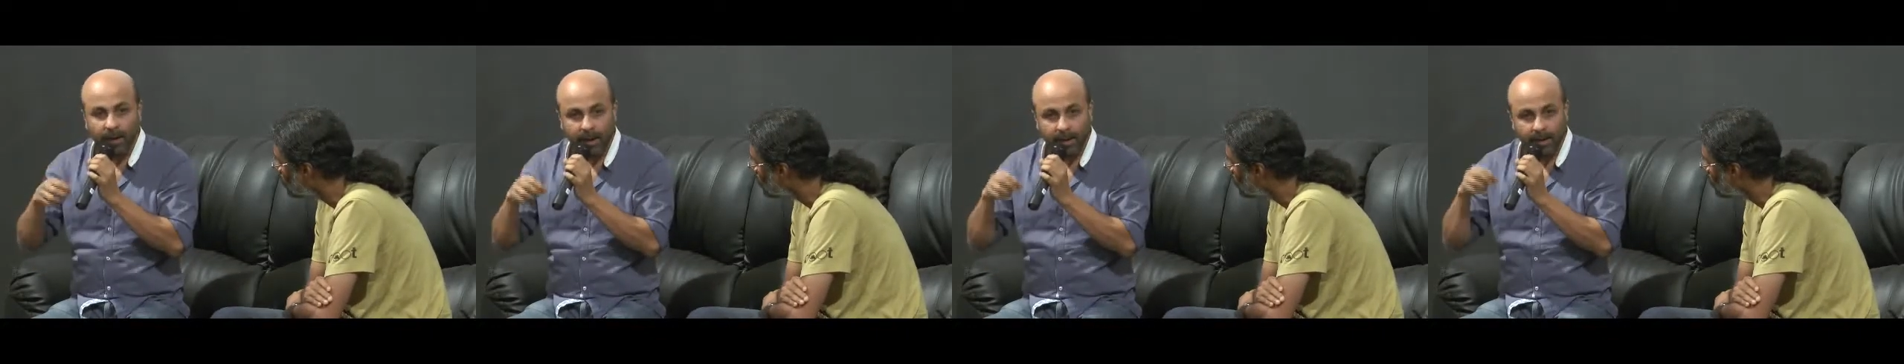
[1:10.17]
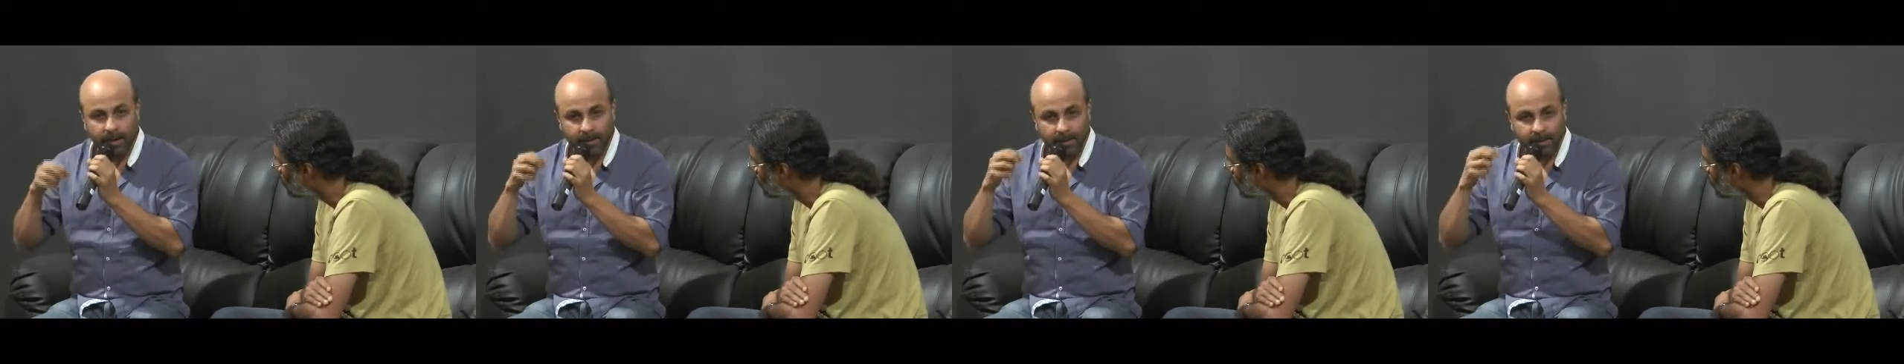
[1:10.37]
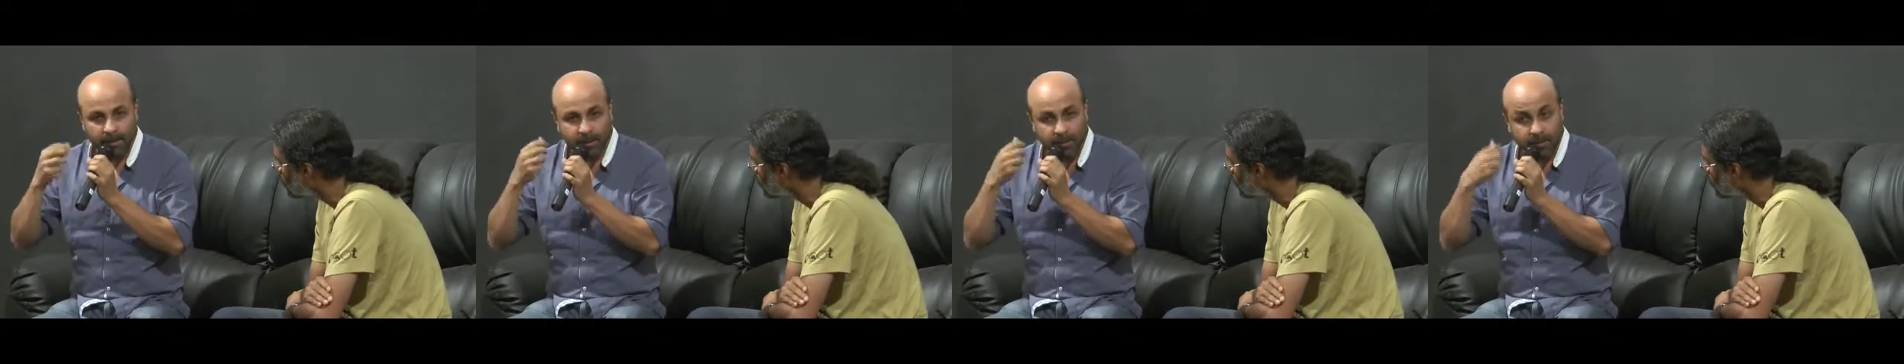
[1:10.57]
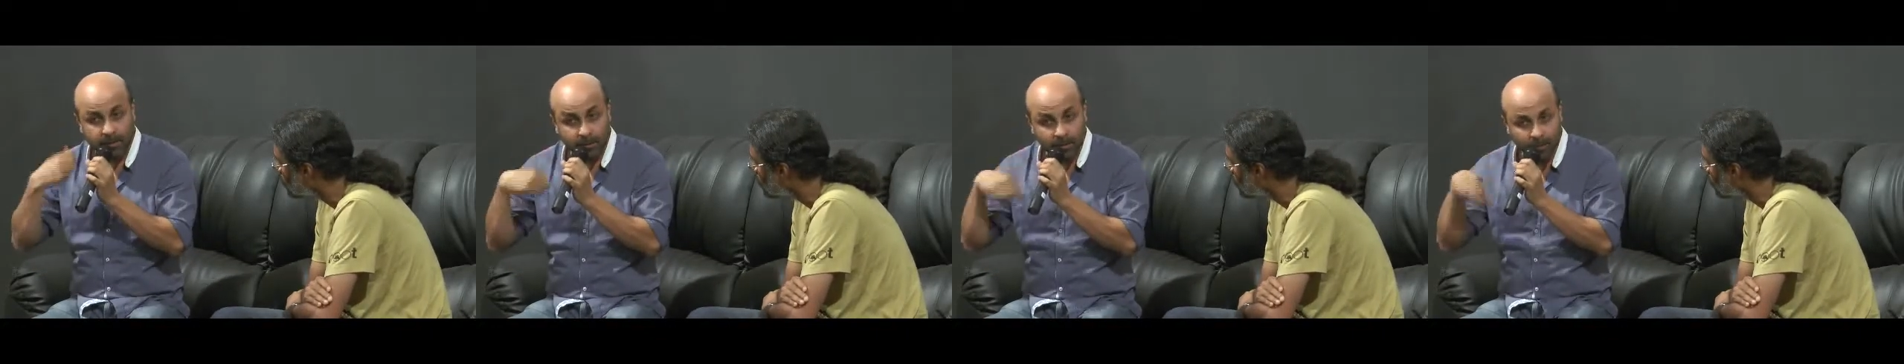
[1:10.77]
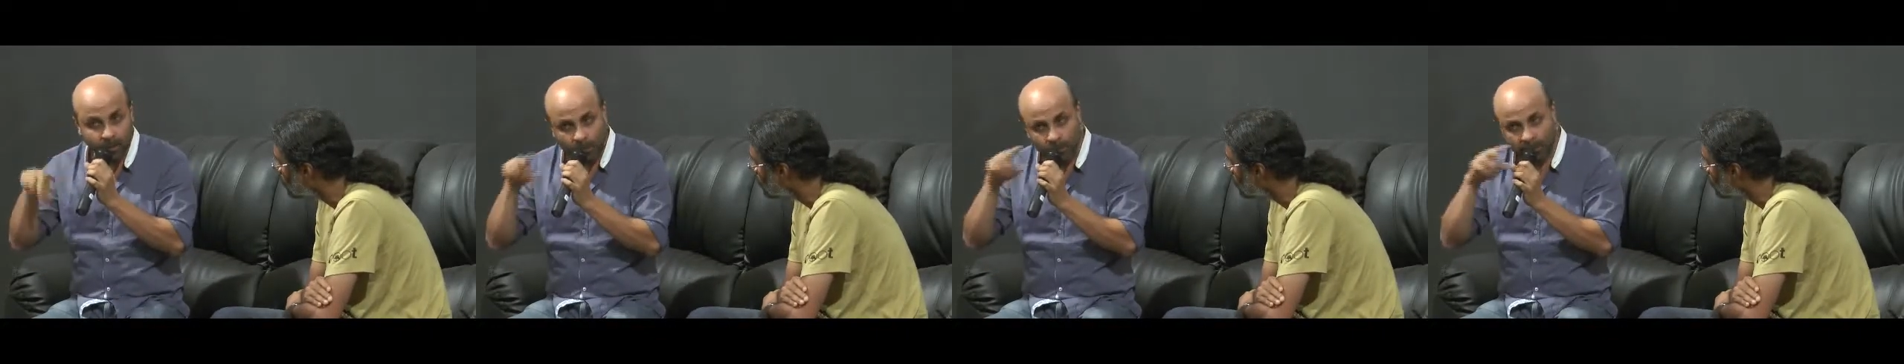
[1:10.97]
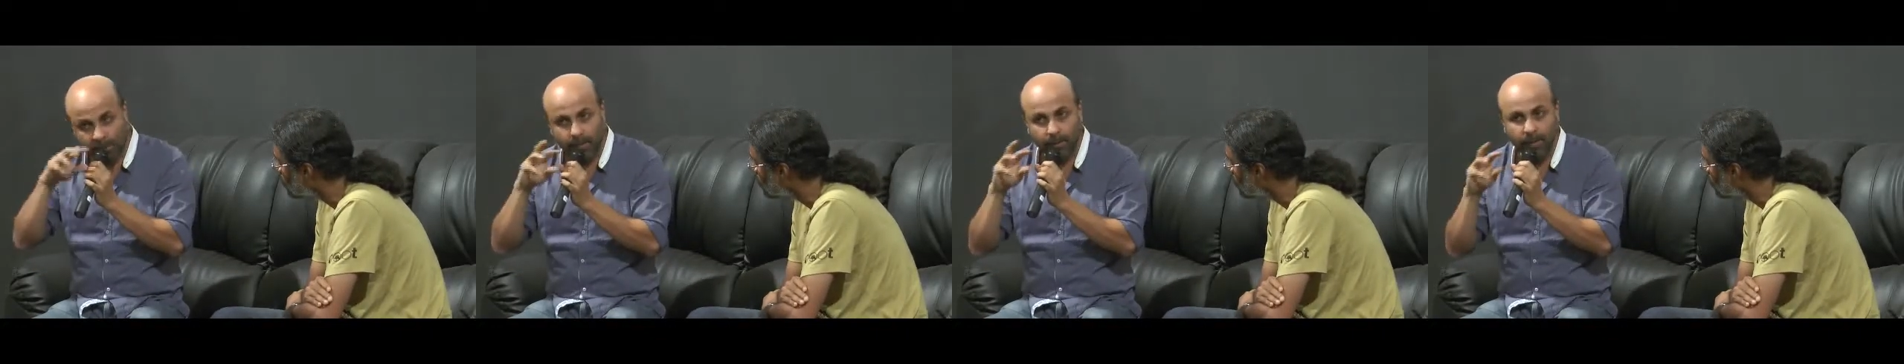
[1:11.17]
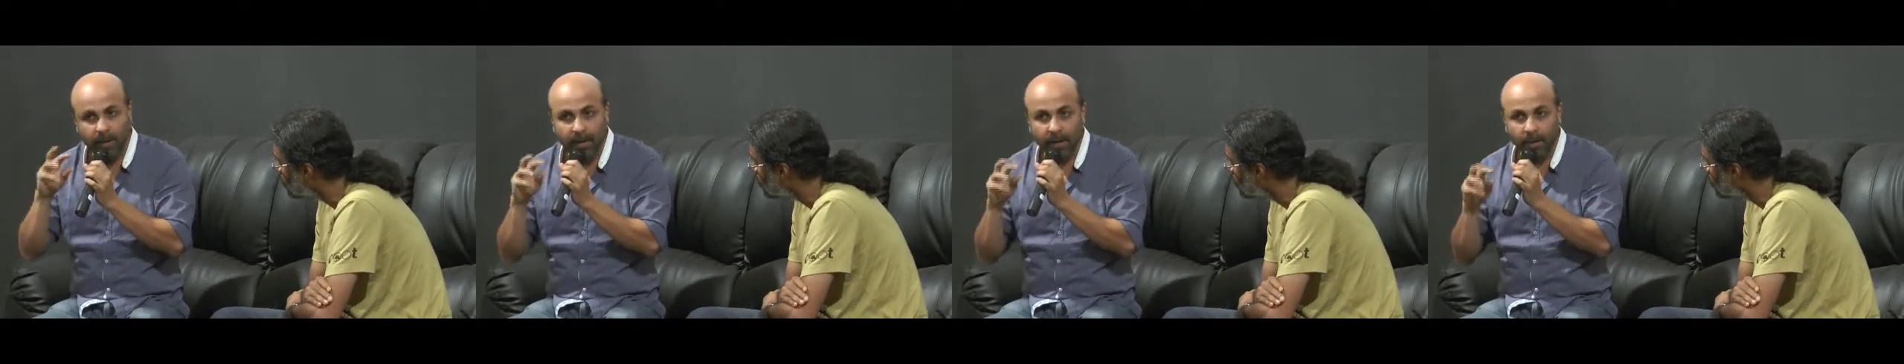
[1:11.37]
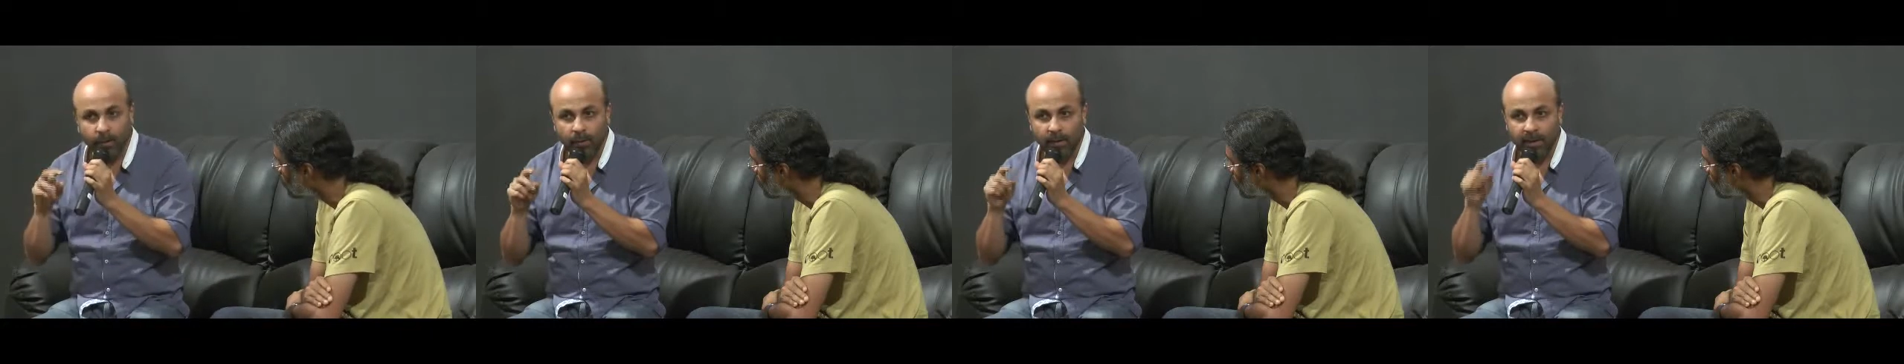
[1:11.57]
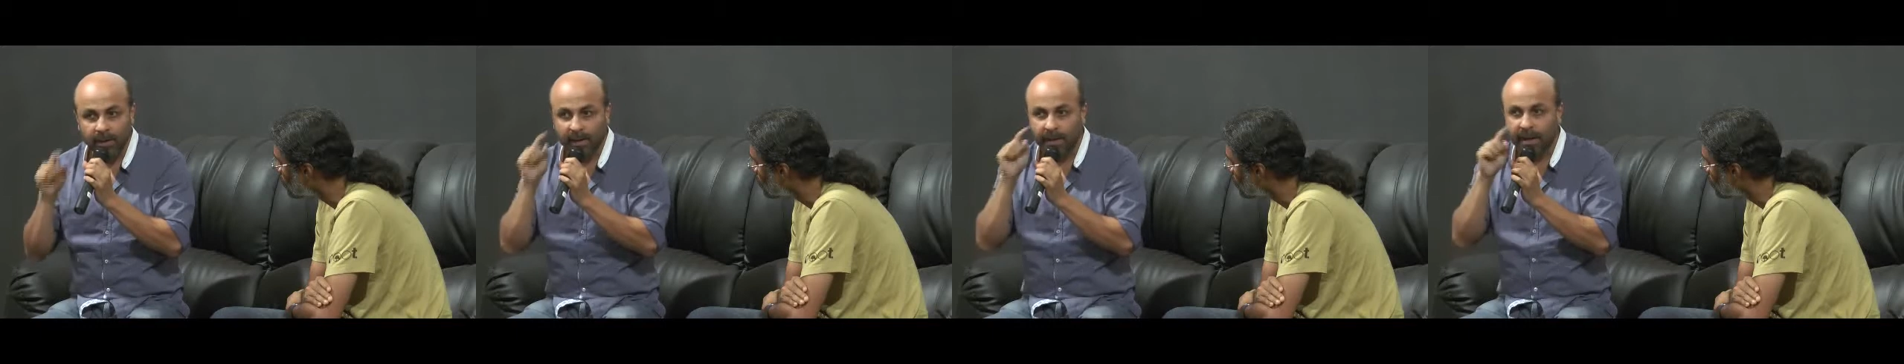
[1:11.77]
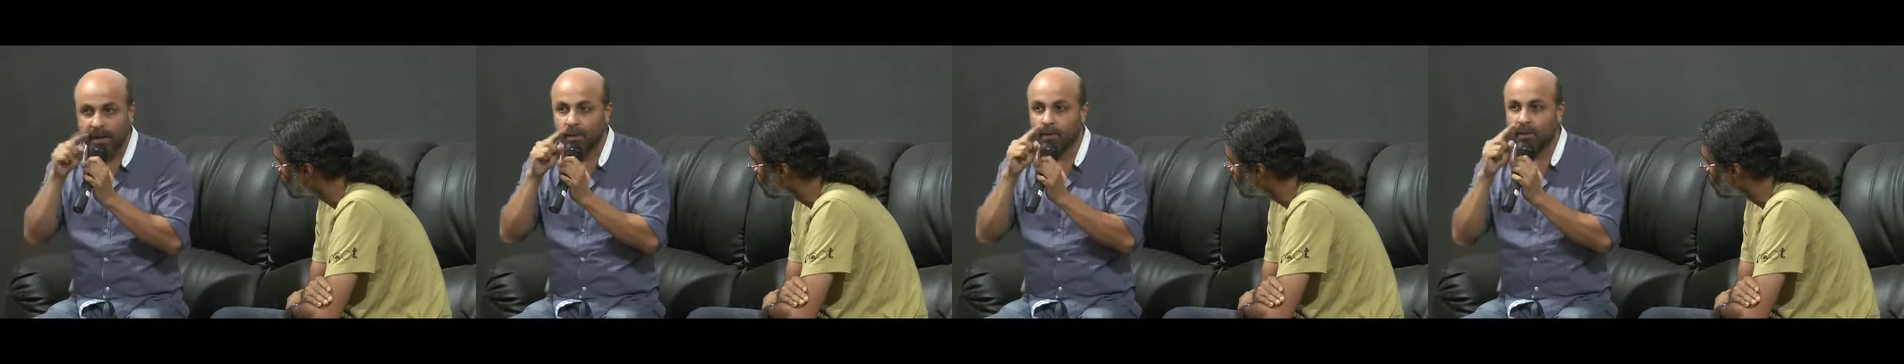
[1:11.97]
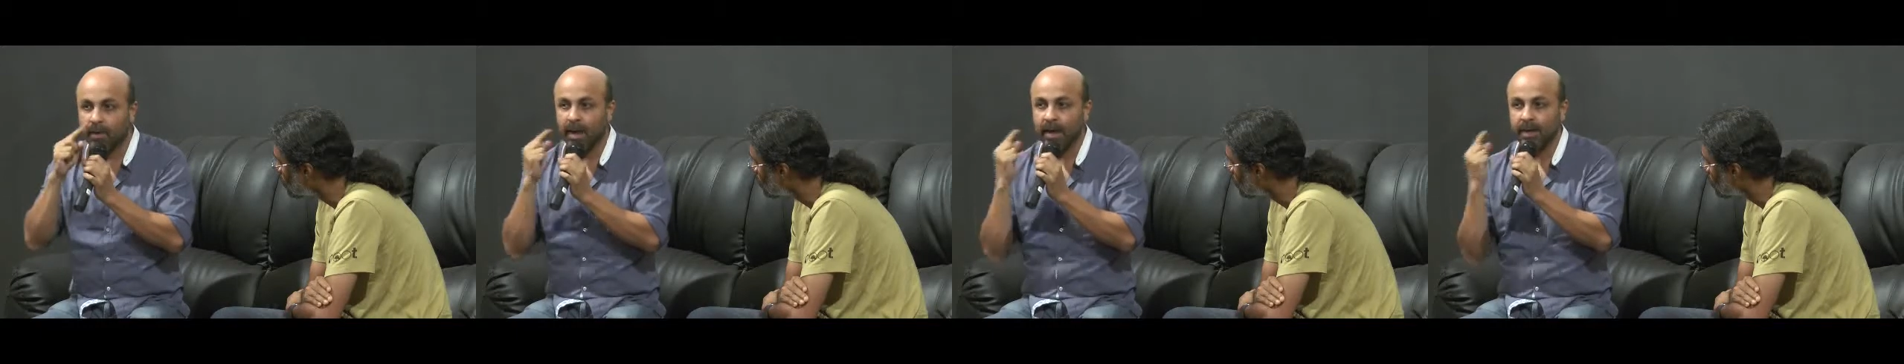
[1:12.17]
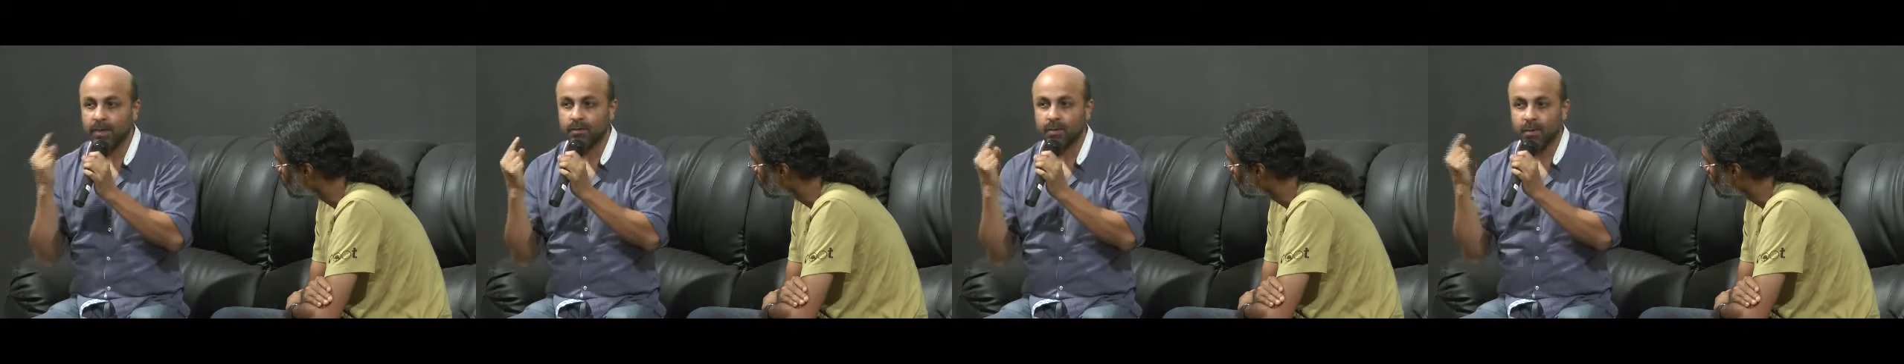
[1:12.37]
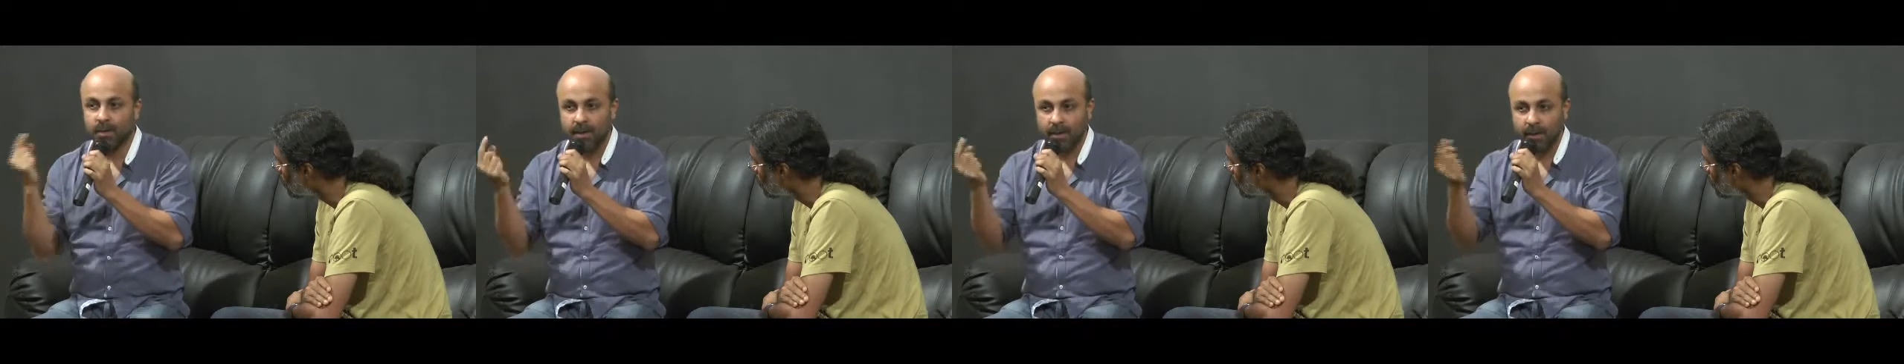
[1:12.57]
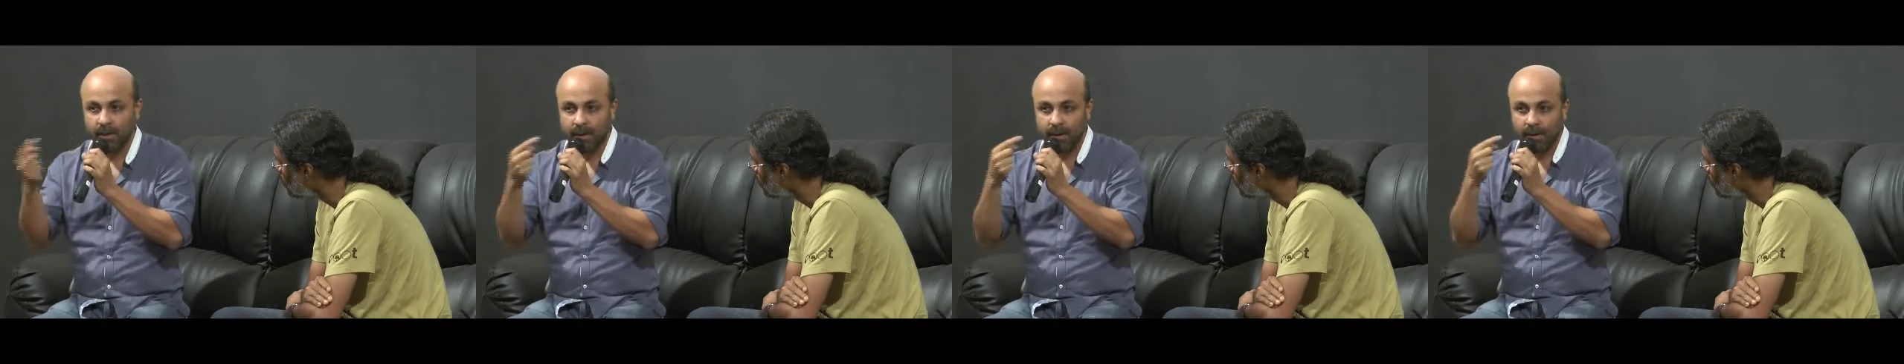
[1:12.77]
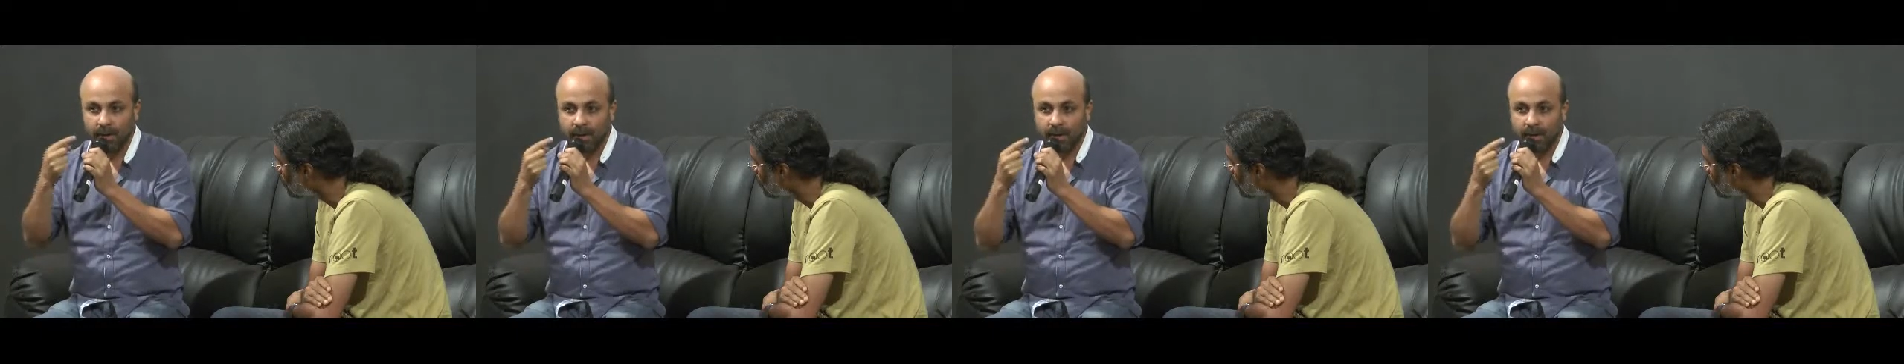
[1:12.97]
I interviewed them in a way that I could actually